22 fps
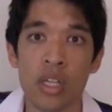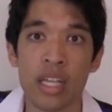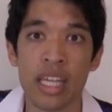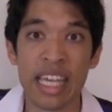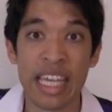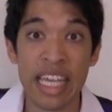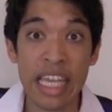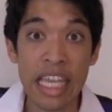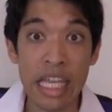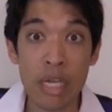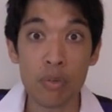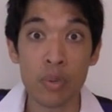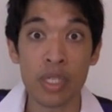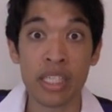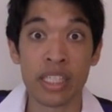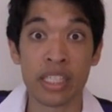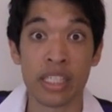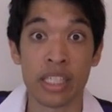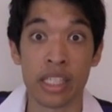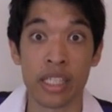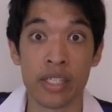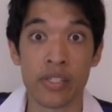
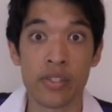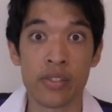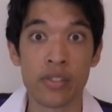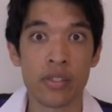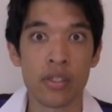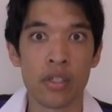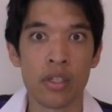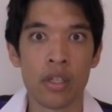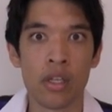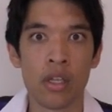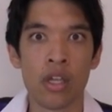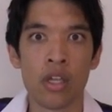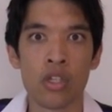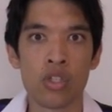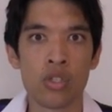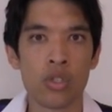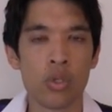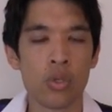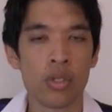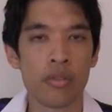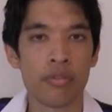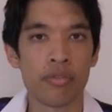hearing this,
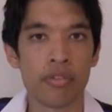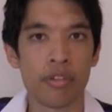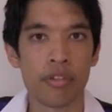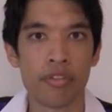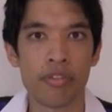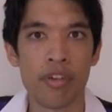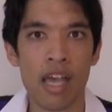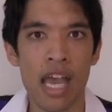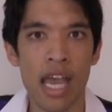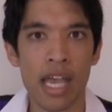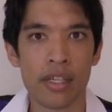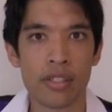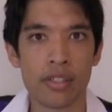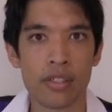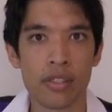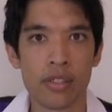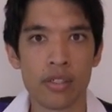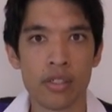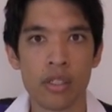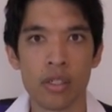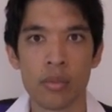took it for fact.